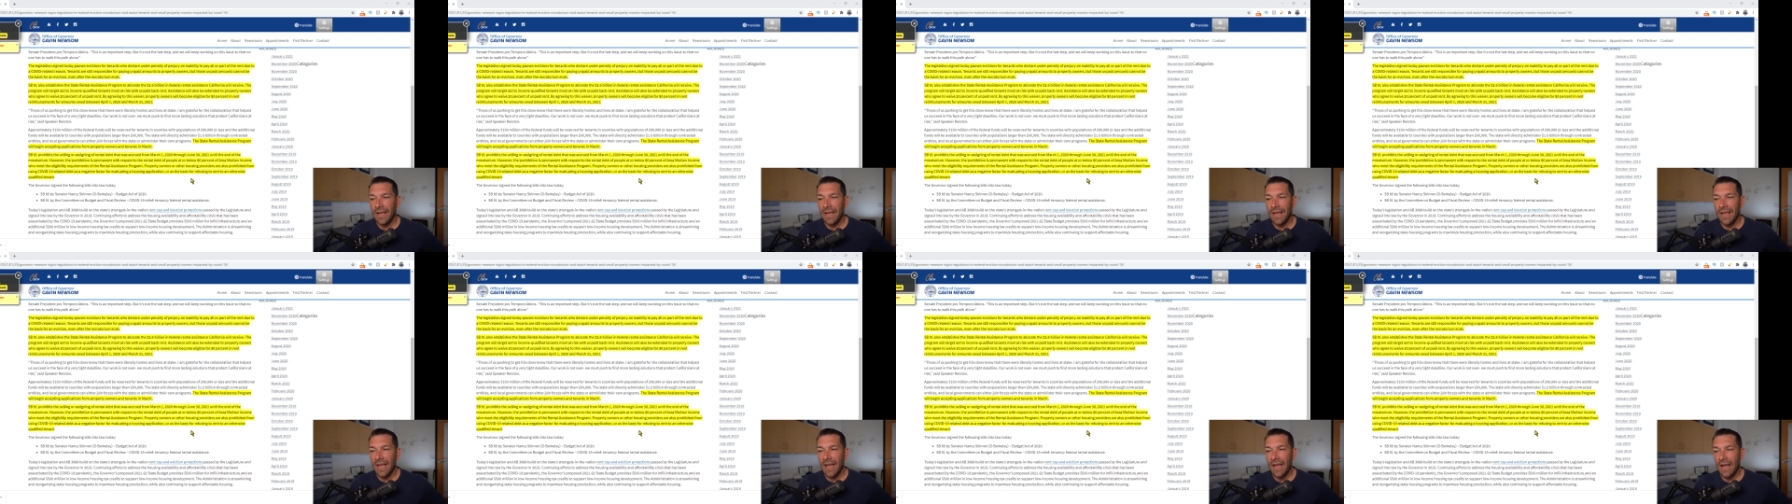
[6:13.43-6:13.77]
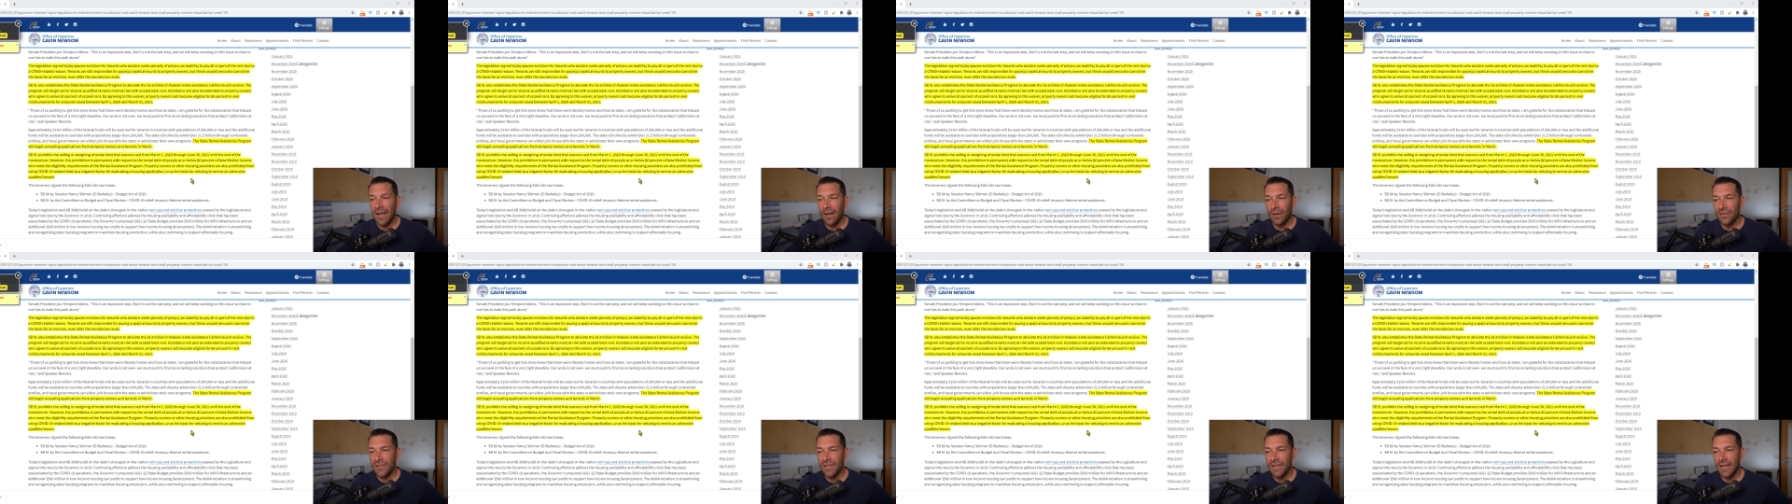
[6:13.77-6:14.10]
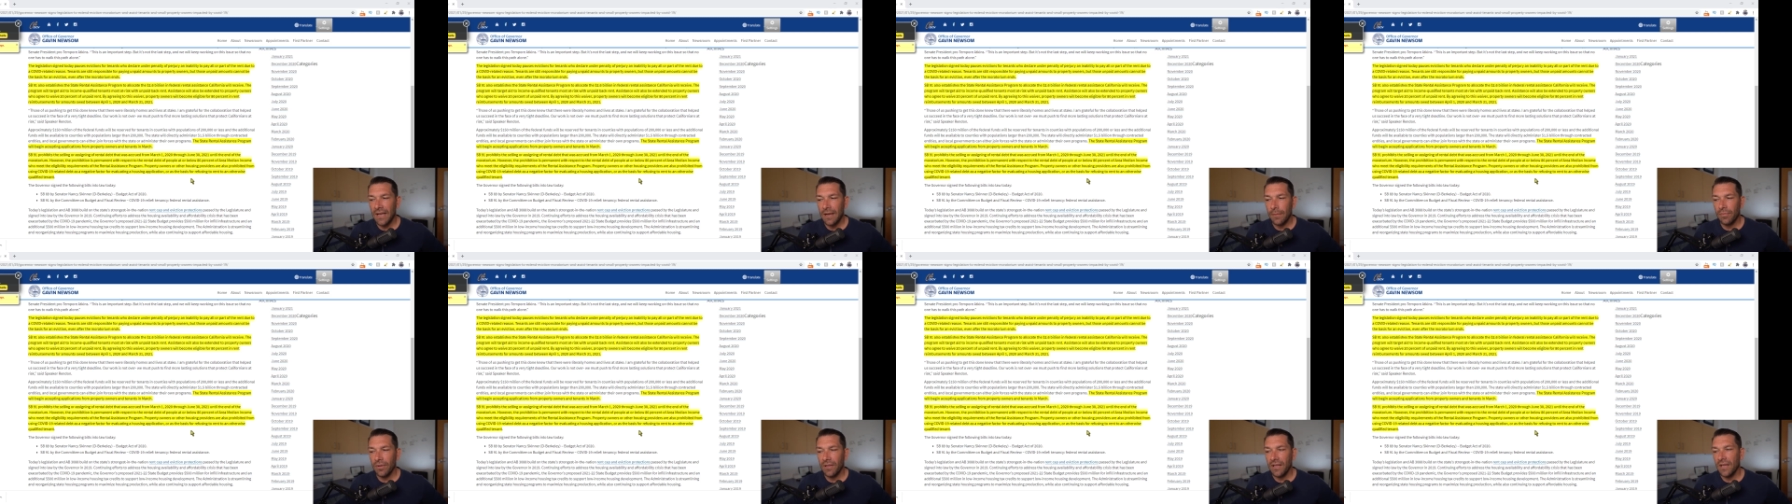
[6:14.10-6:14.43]
a housing
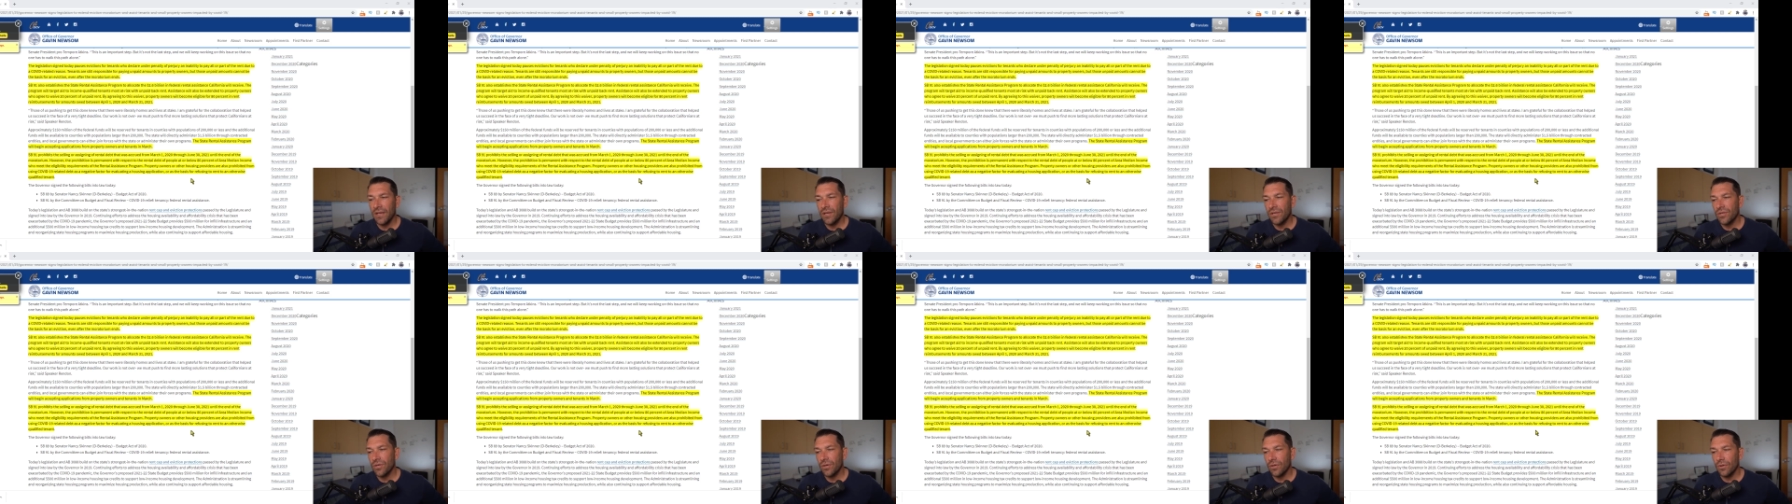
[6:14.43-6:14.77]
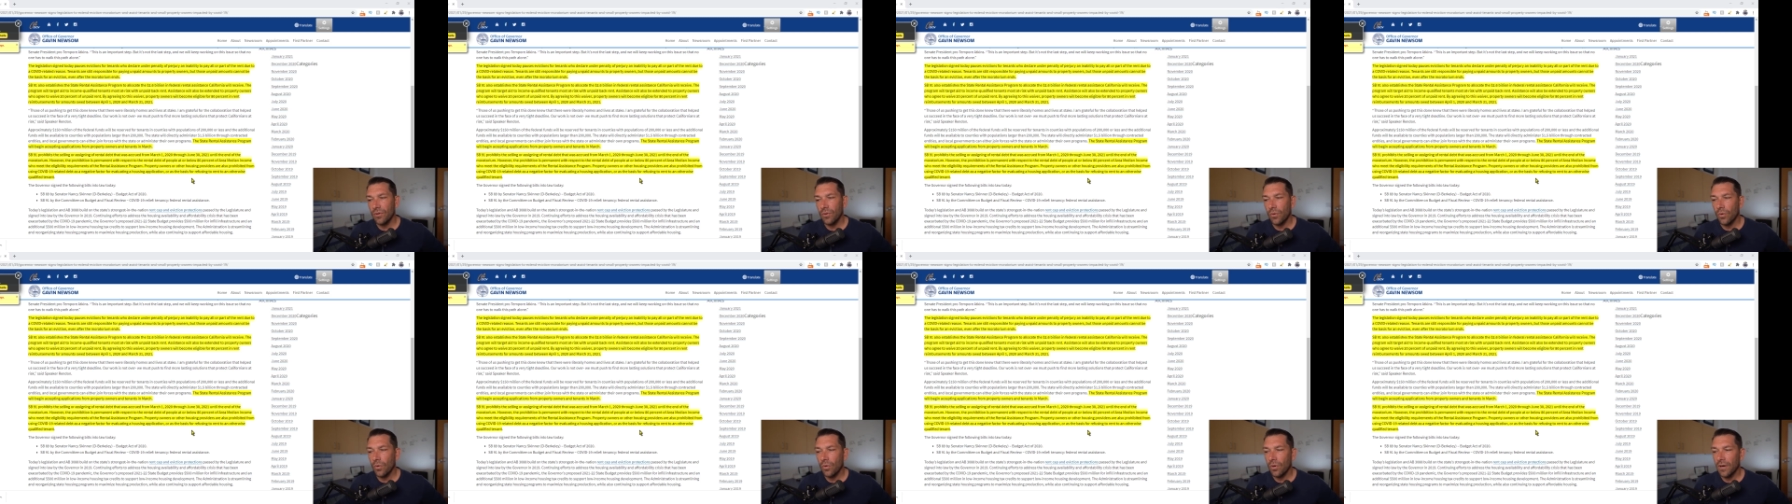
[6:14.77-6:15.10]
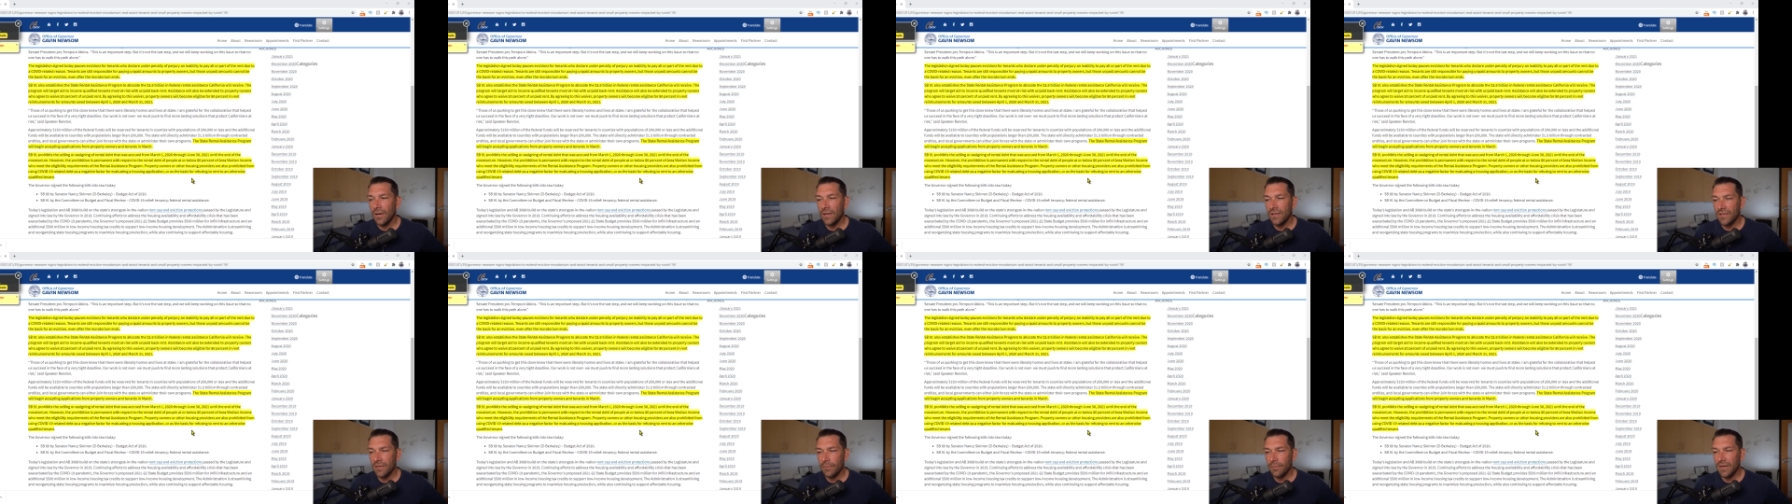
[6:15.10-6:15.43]
application or
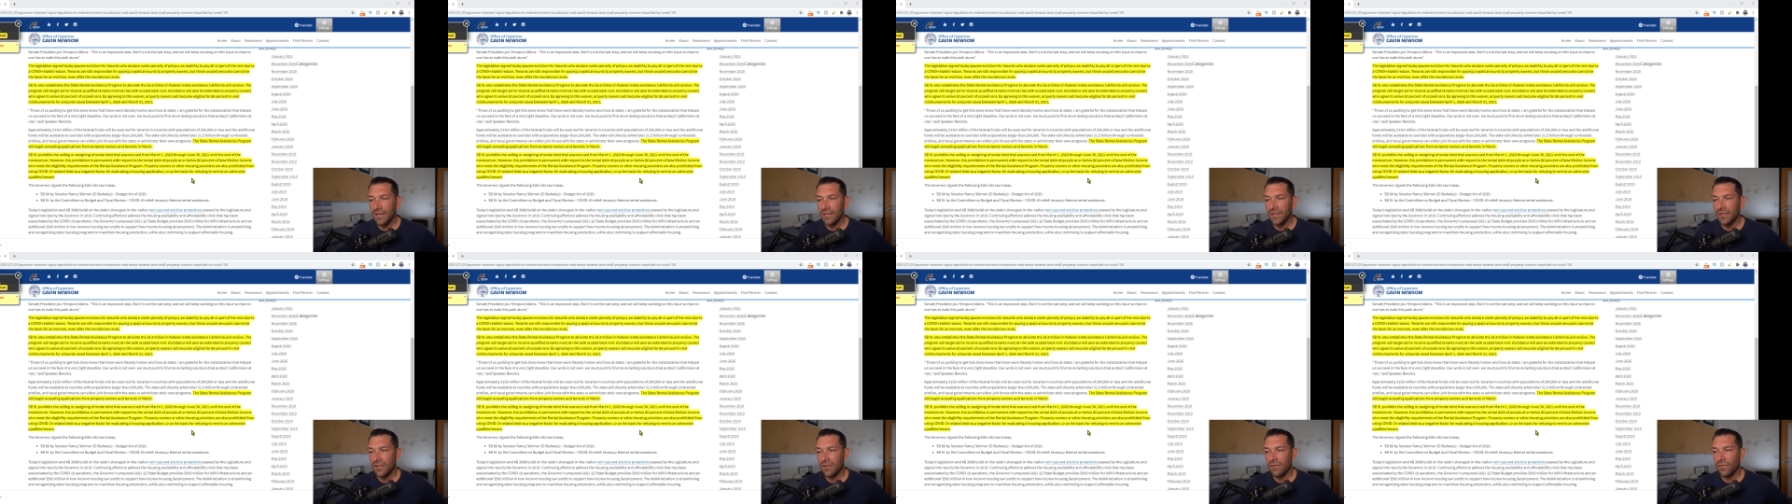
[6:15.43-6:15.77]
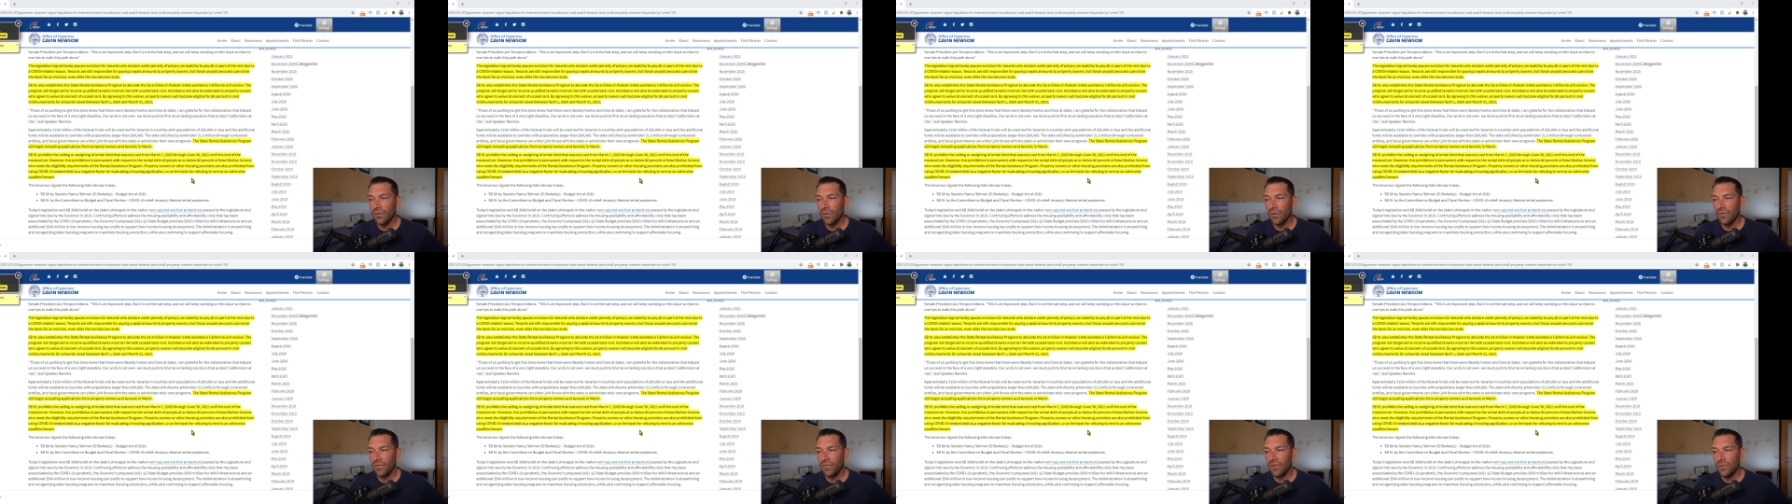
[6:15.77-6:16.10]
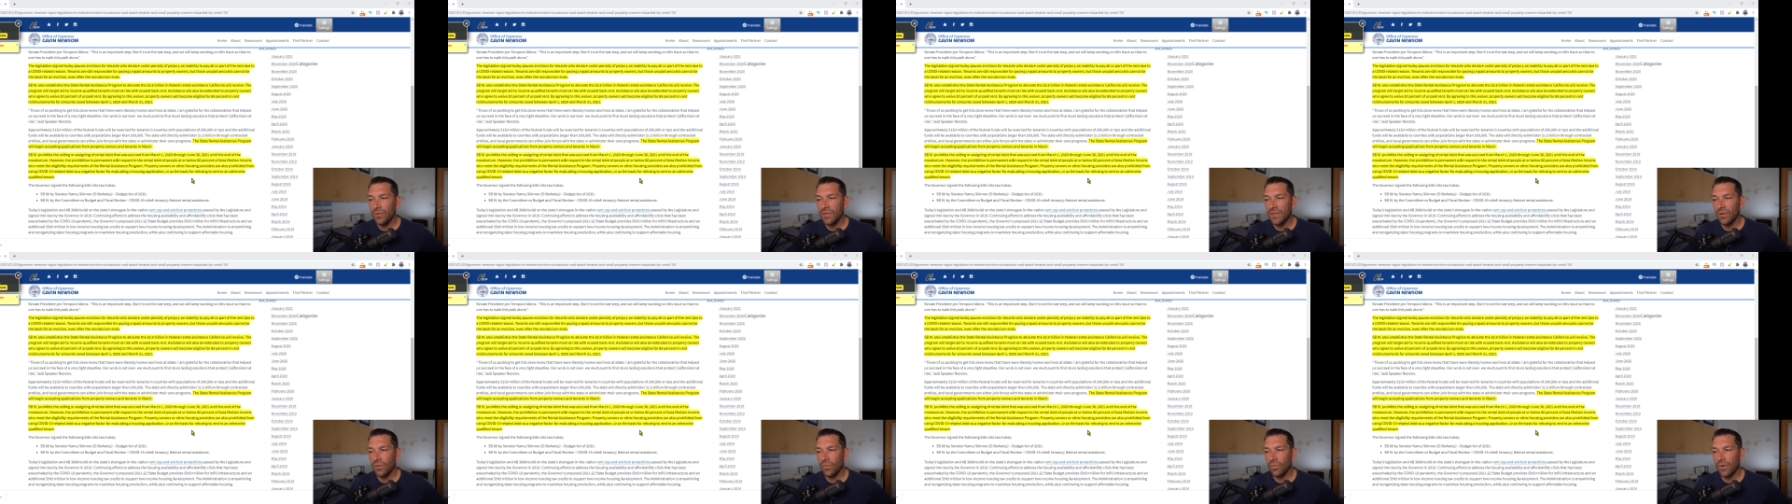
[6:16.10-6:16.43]
as the basis for
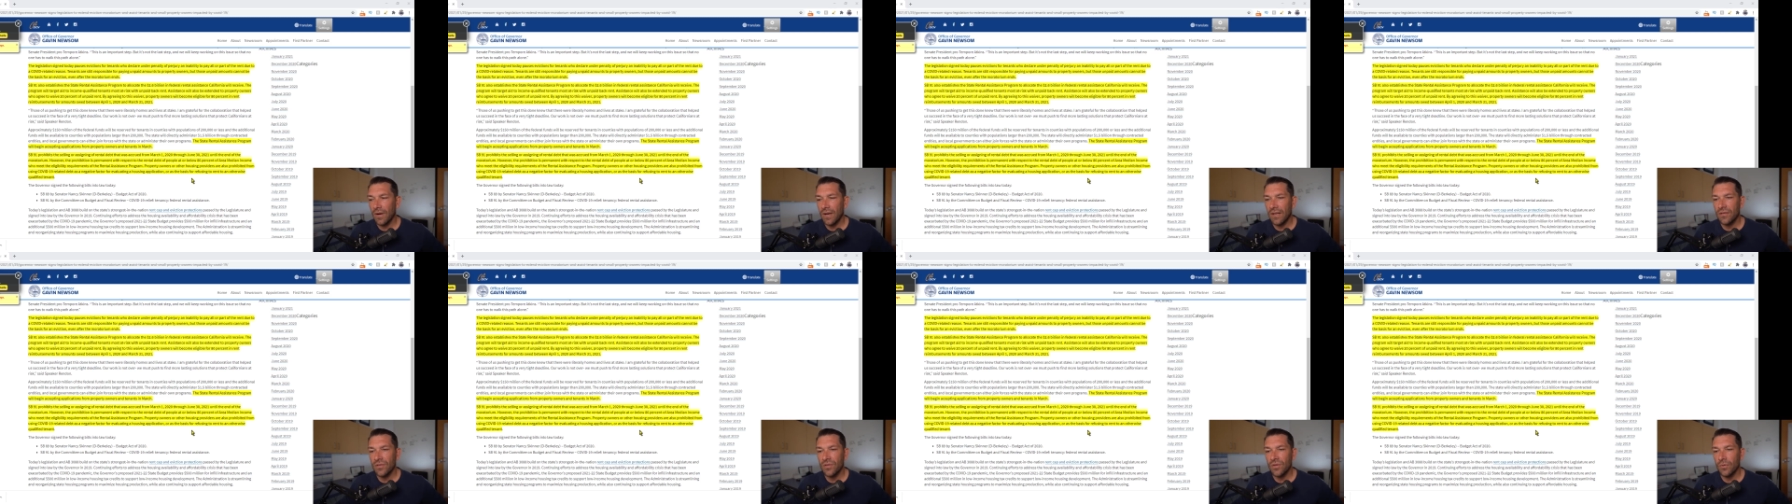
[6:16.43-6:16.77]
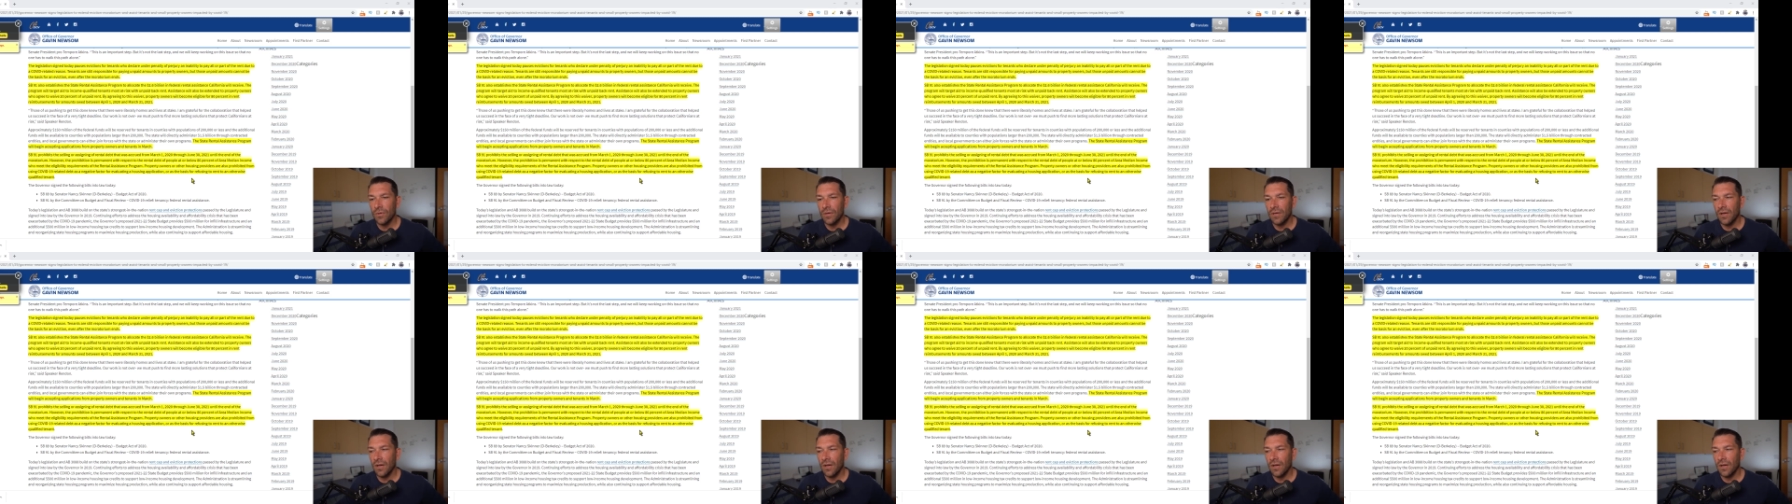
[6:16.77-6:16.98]
refusing rent to an